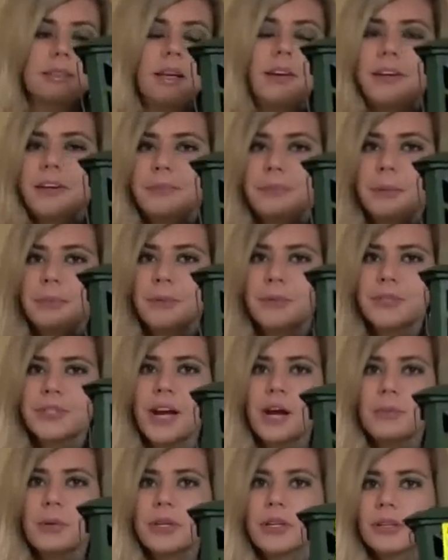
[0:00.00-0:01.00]
A lot of people
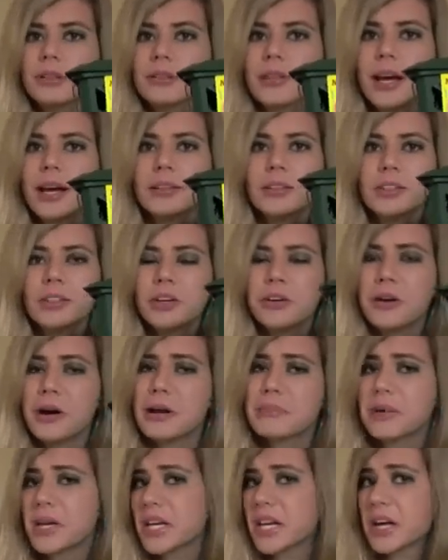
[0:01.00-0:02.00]
tell me that, you know,
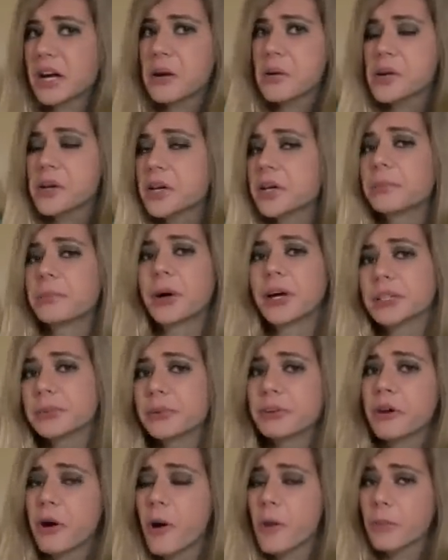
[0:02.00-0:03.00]
I'm in an
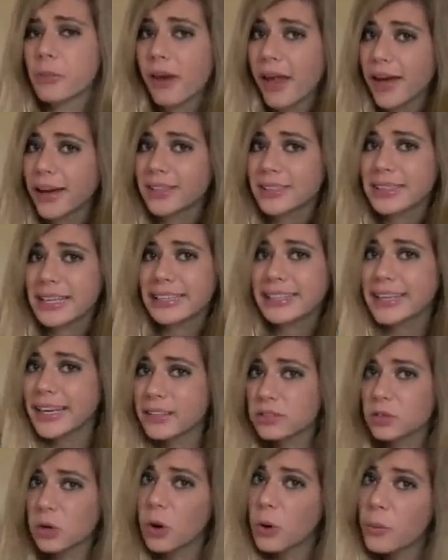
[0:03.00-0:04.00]
apartment complex, I
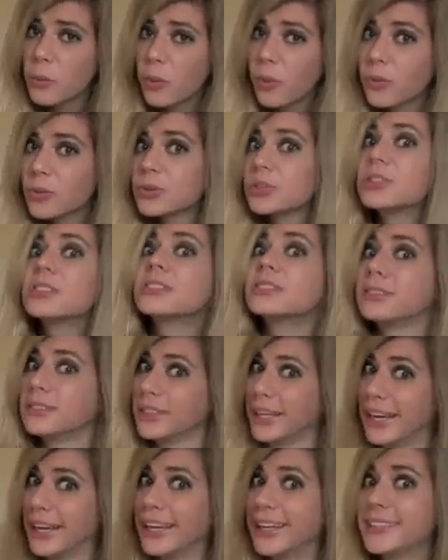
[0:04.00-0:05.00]
can't compost.
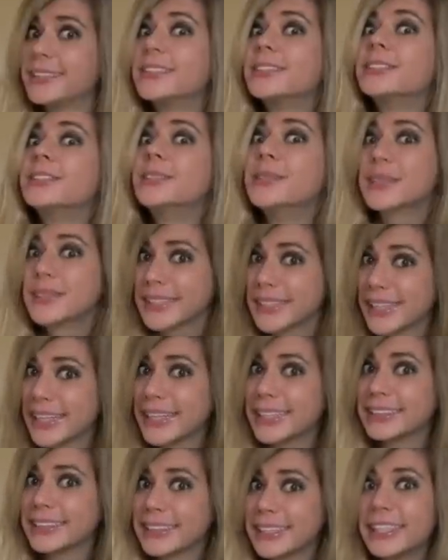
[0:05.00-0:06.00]
Yes, you
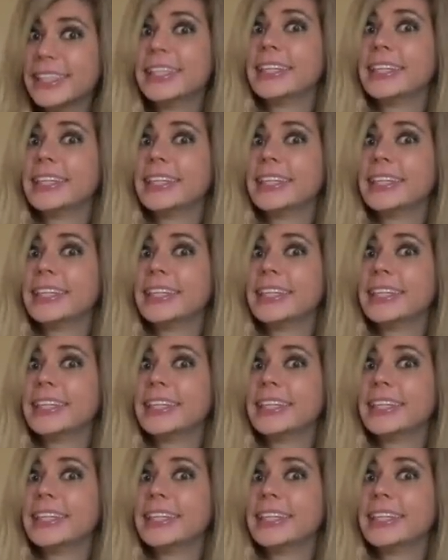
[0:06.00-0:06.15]
can.